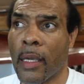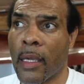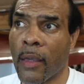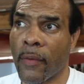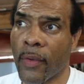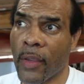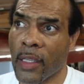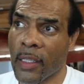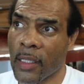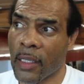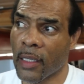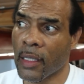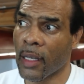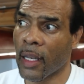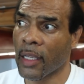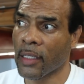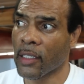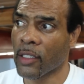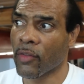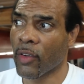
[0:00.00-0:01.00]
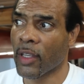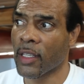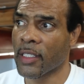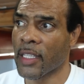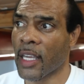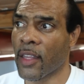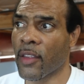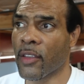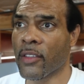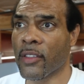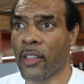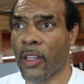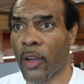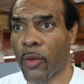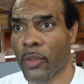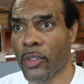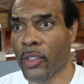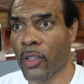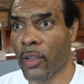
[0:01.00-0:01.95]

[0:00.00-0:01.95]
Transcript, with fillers: If he elects to try to stand in and slug with